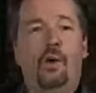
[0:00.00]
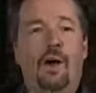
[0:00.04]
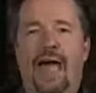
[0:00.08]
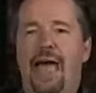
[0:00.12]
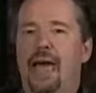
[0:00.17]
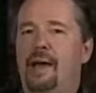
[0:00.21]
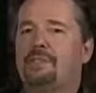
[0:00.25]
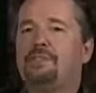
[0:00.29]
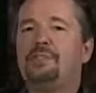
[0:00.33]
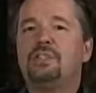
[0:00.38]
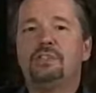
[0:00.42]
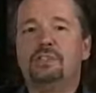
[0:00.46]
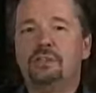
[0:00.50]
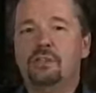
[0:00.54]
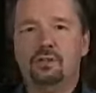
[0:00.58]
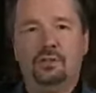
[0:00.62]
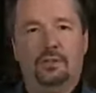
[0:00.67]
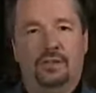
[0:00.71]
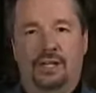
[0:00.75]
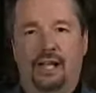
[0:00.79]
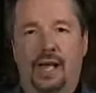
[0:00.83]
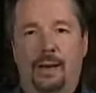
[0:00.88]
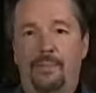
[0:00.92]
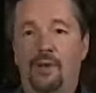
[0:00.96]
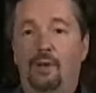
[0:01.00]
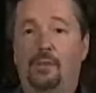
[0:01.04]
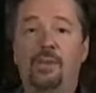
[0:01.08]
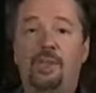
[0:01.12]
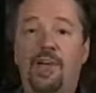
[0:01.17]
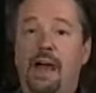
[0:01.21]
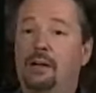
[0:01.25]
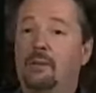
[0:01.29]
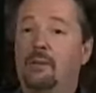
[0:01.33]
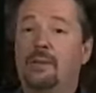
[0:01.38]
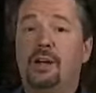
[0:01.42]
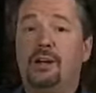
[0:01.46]
Oh, absolutely. I mean,
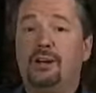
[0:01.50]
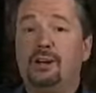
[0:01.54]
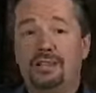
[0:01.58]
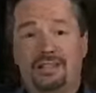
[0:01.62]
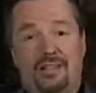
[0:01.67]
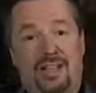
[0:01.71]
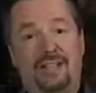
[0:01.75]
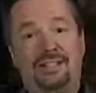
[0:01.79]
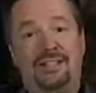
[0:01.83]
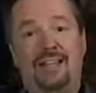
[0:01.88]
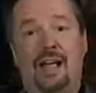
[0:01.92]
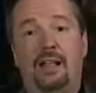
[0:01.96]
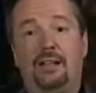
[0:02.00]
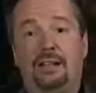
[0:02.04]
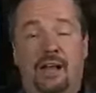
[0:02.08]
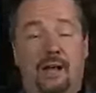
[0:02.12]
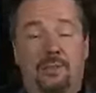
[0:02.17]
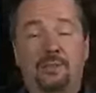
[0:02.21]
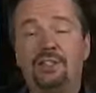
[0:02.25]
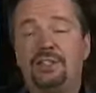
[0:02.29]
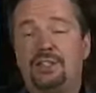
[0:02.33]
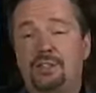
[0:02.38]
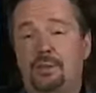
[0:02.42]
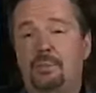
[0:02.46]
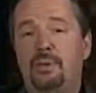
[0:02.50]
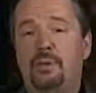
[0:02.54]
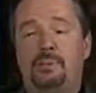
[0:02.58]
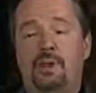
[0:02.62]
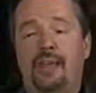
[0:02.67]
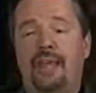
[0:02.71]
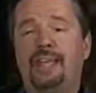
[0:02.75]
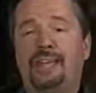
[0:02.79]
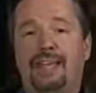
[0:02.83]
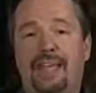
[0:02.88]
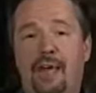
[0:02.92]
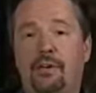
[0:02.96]
without America's Got Talent, I would still be
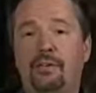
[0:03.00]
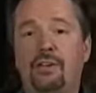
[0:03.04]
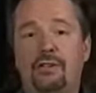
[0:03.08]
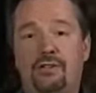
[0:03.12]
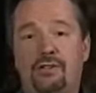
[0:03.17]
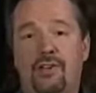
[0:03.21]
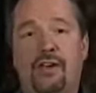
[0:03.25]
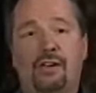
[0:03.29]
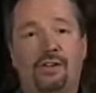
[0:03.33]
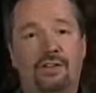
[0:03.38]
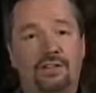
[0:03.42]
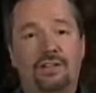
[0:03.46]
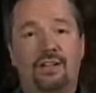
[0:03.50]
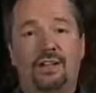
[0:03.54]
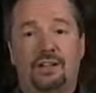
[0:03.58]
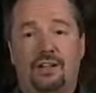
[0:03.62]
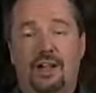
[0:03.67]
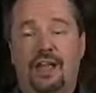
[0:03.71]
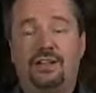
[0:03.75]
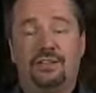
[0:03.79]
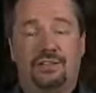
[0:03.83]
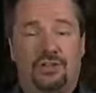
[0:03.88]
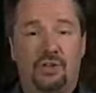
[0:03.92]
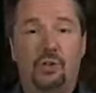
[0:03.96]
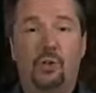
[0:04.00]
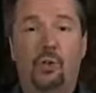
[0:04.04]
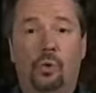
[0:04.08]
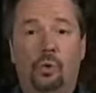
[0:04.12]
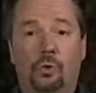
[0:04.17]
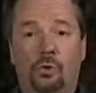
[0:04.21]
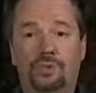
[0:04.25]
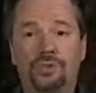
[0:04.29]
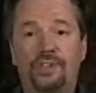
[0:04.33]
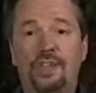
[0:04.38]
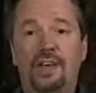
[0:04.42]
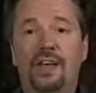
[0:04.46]
playing county fairs and, and
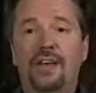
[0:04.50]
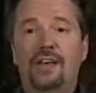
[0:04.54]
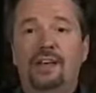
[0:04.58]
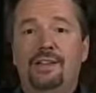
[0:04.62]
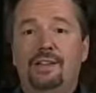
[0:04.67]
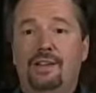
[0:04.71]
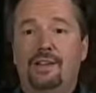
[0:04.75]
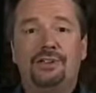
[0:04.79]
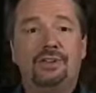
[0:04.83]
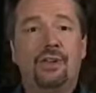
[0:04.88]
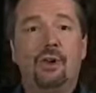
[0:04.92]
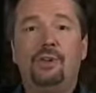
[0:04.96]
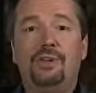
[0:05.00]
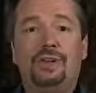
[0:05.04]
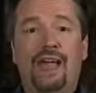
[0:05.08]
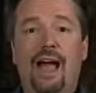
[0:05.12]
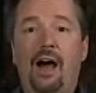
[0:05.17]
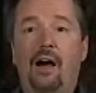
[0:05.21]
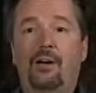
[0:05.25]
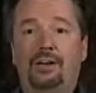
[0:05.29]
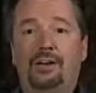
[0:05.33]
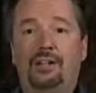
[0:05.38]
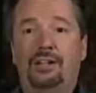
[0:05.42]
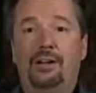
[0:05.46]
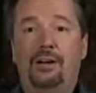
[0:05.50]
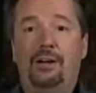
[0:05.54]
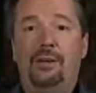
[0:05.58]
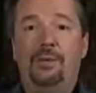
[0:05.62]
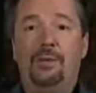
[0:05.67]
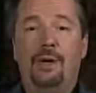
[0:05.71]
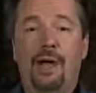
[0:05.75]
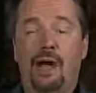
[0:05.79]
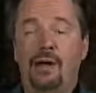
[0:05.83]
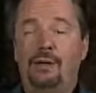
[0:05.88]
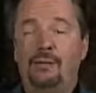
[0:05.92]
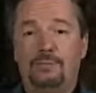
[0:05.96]
schools. There's no doubt. You
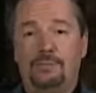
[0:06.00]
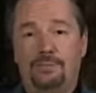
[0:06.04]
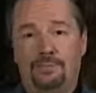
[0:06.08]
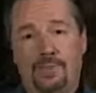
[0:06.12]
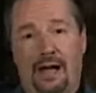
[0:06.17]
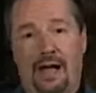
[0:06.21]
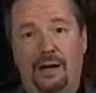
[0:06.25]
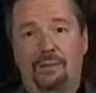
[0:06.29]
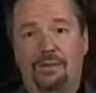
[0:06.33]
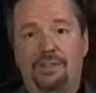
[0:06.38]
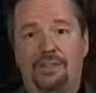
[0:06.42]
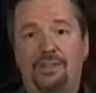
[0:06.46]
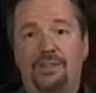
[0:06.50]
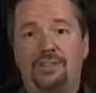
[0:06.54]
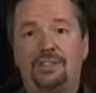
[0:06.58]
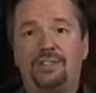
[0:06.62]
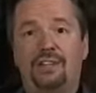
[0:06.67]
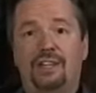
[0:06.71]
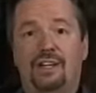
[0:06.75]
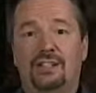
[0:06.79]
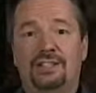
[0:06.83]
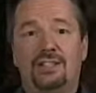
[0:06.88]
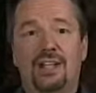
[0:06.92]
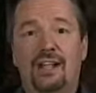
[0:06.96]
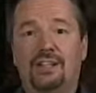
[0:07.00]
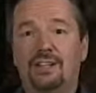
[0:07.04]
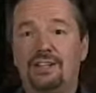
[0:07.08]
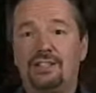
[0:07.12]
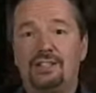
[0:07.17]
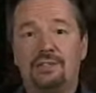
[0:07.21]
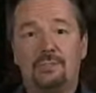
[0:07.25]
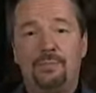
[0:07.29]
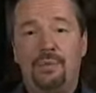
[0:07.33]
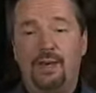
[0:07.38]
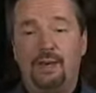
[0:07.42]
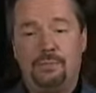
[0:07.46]
know, I, I was just uh,
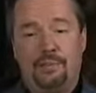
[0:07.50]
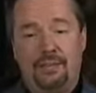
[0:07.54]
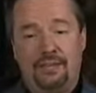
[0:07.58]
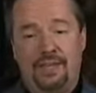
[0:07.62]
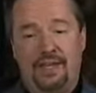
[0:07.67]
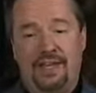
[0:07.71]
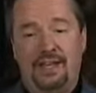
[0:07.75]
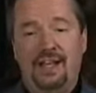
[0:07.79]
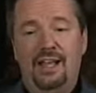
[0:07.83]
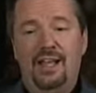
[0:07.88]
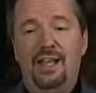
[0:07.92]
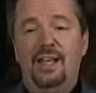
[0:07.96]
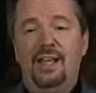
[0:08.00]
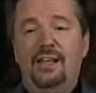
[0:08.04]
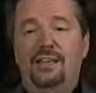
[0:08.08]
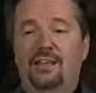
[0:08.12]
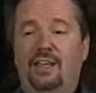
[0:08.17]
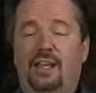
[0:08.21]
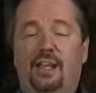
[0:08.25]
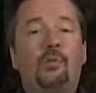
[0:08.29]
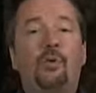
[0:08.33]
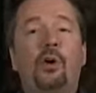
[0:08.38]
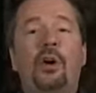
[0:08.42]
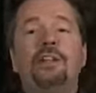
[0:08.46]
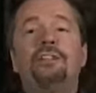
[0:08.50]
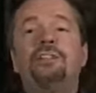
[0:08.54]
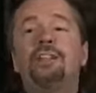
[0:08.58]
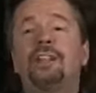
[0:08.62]
telling some people that the